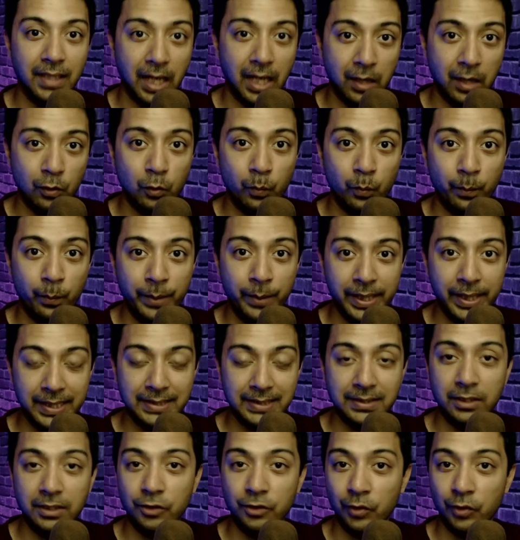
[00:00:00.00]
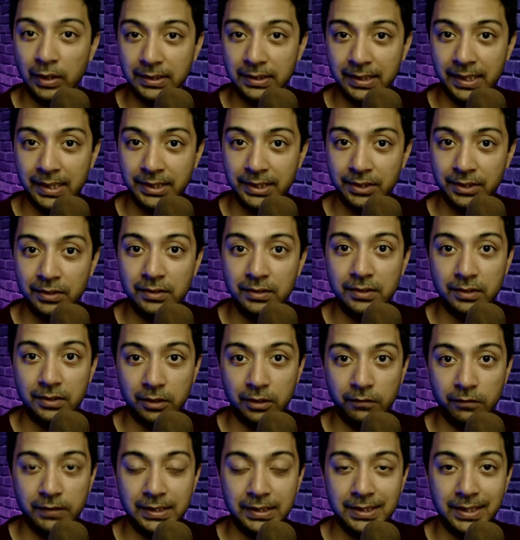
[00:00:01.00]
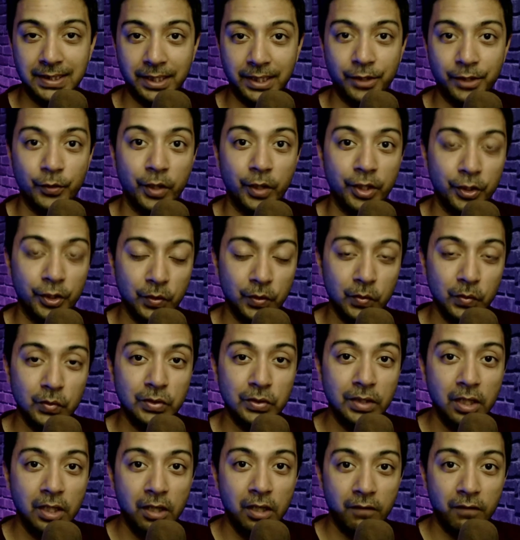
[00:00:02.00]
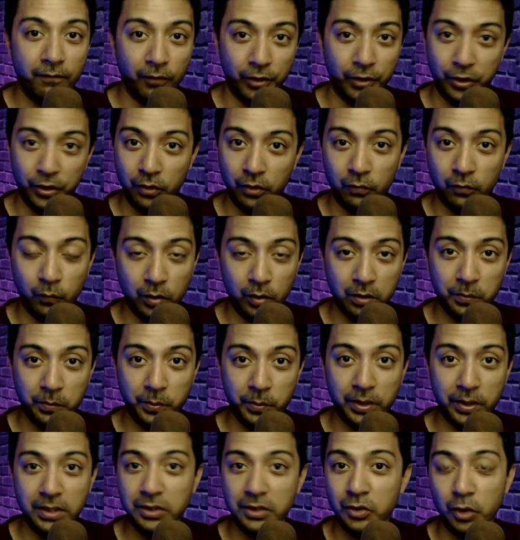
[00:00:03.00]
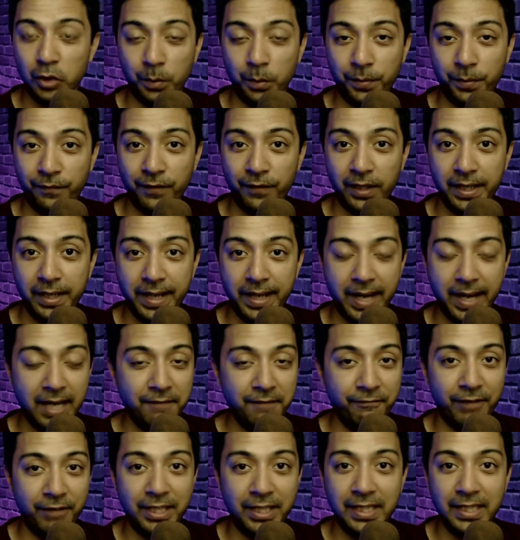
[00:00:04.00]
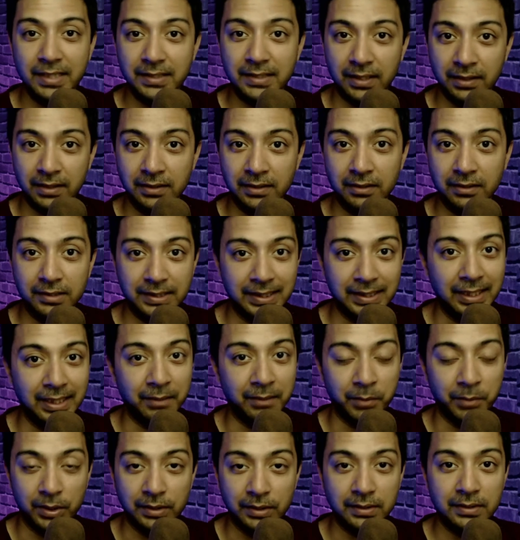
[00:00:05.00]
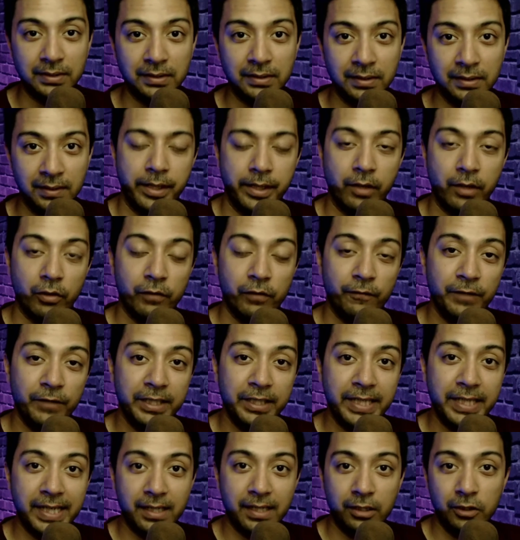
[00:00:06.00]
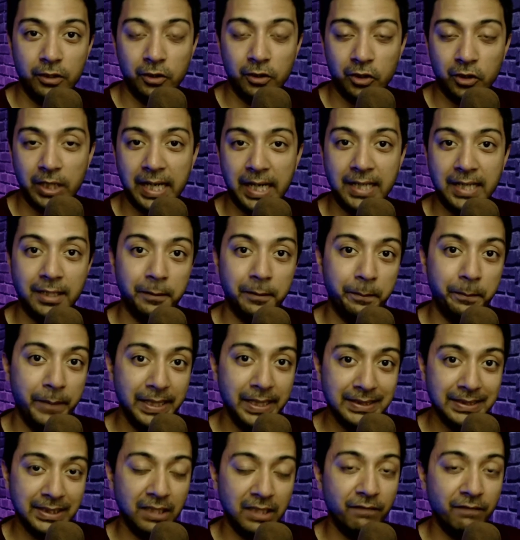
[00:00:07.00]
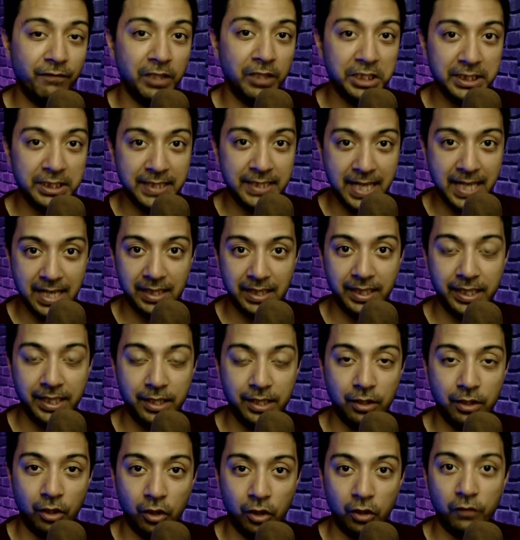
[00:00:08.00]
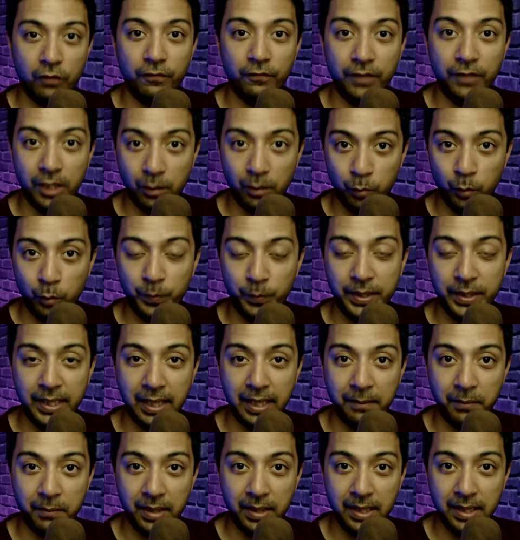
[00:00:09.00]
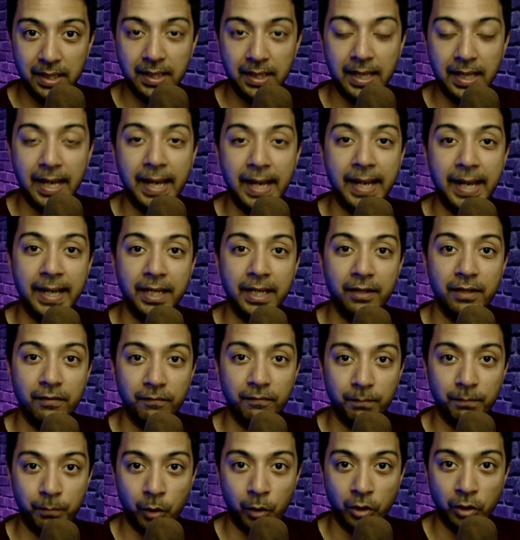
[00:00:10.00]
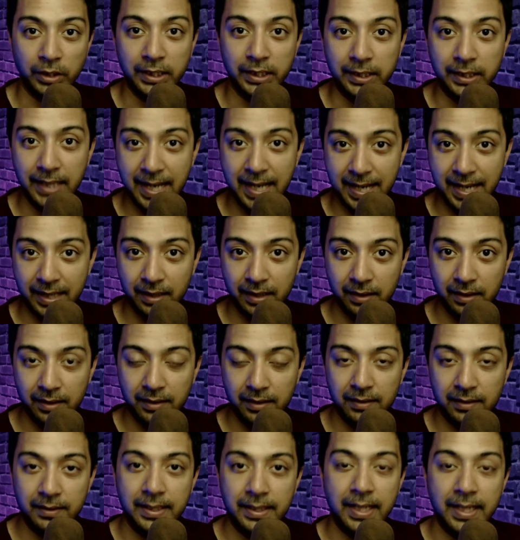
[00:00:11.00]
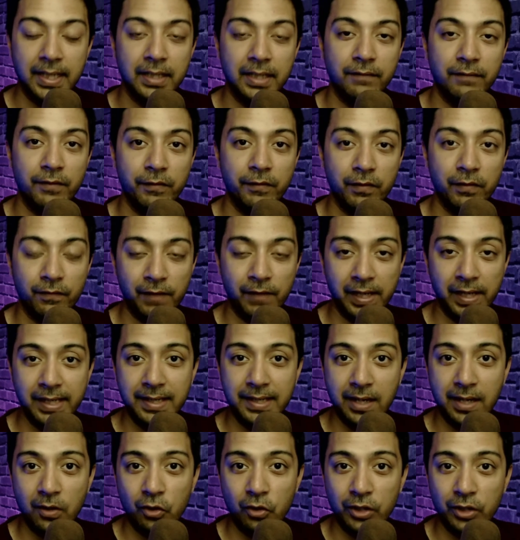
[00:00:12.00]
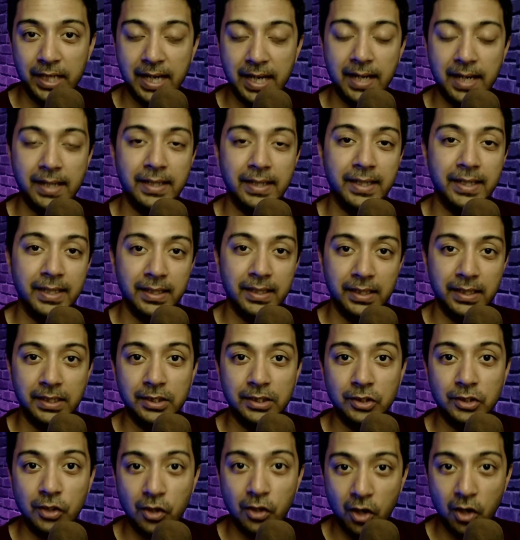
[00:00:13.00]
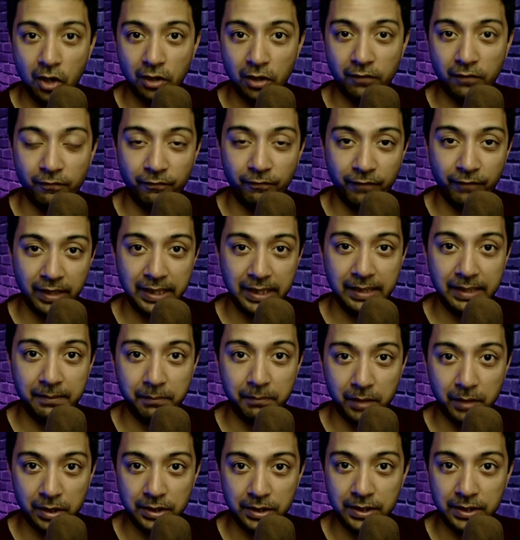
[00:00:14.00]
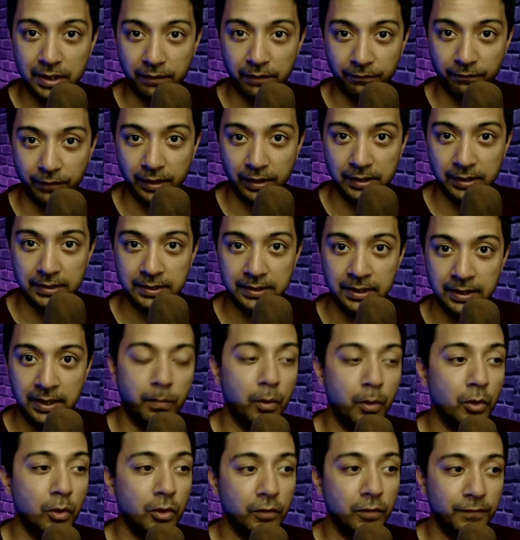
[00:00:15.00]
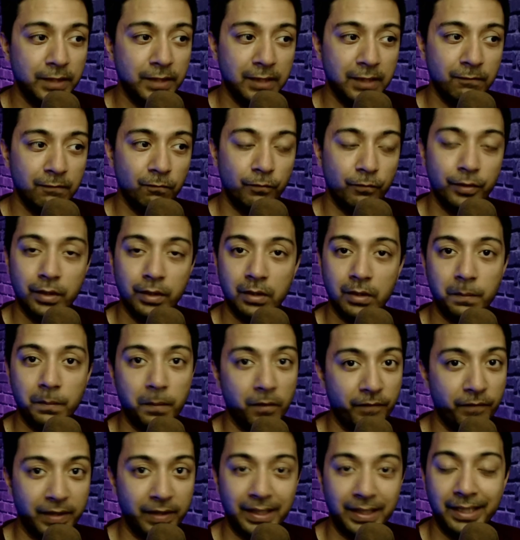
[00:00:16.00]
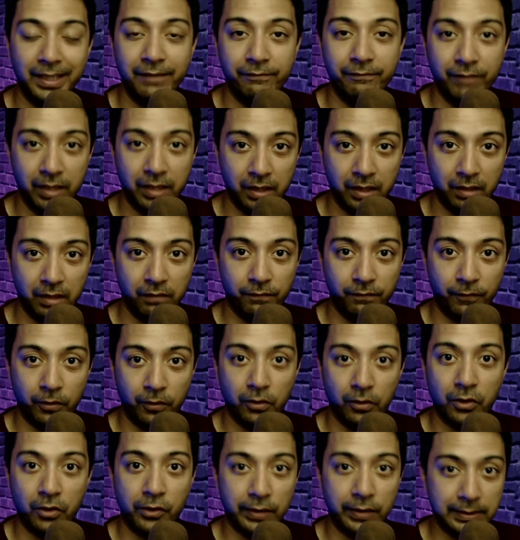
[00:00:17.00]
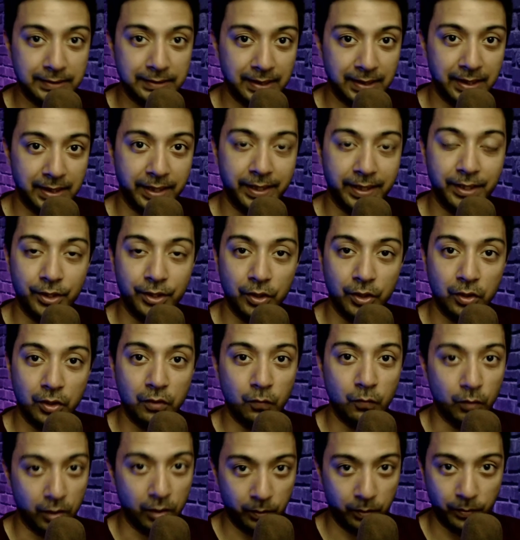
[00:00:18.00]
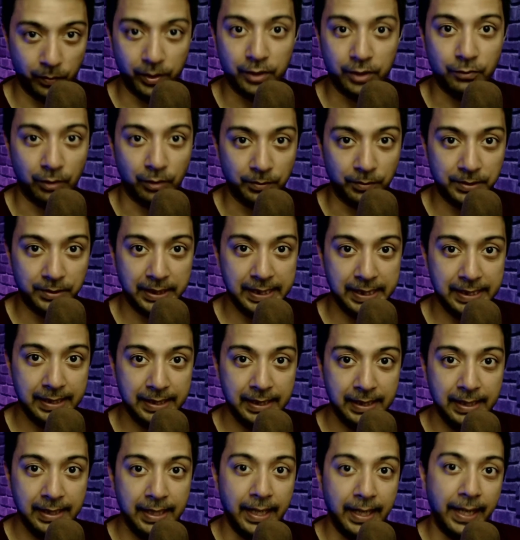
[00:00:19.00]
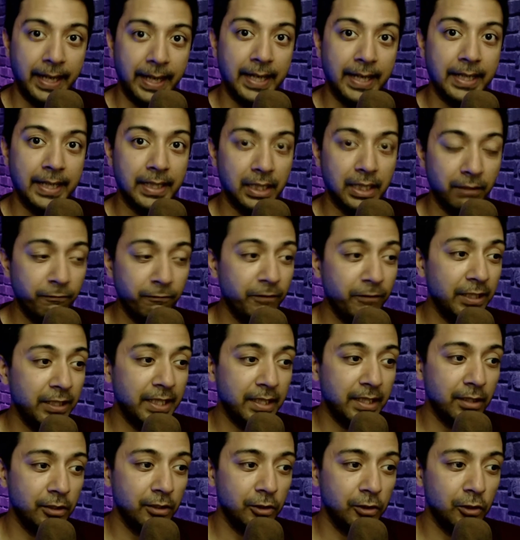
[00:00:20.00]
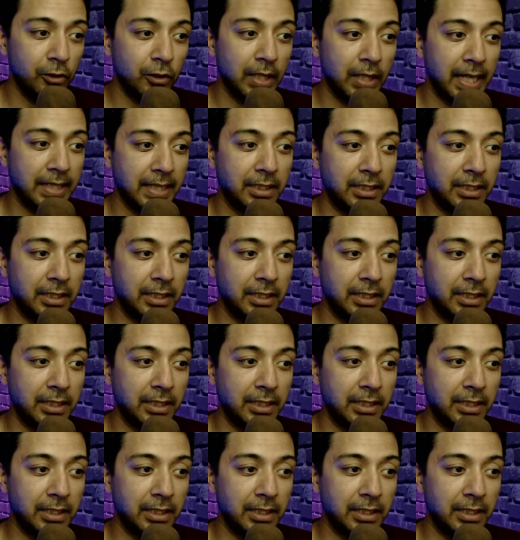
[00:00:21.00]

a cloud-based translation service that you can use for your WordPress, Shopify and various other CMS. Now if we take a look at the basic functionality of WPML and Polylang, then we will find out that there is not very much difference. Both of them work perfectly well for translating your WordPress website. And if we take a look